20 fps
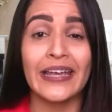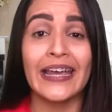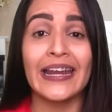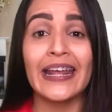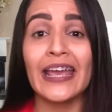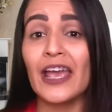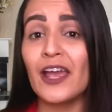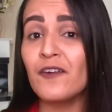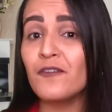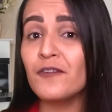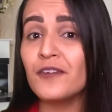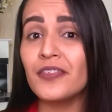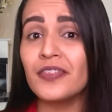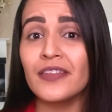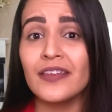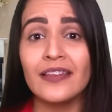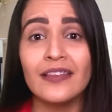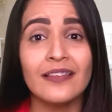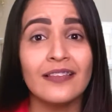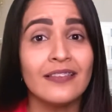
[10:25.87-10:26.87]
Get
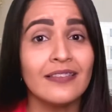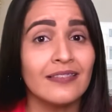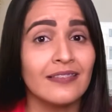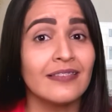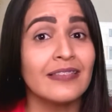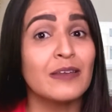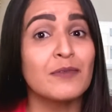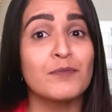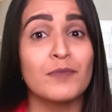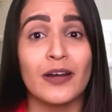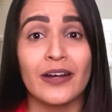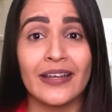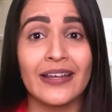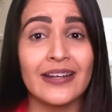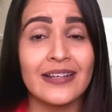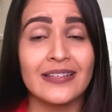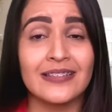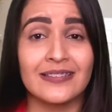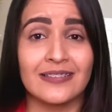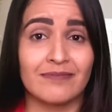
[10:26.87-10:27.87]
everything the market
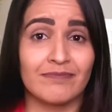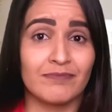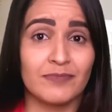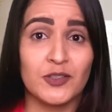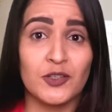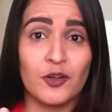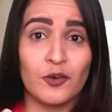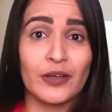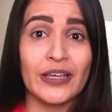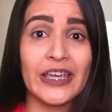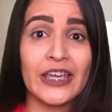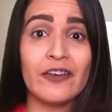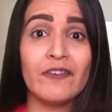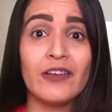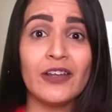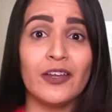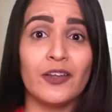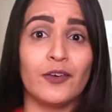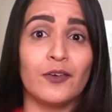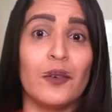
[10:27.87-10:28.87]
is, you know,
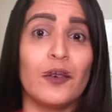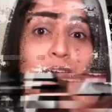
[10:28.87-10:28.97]
giving you.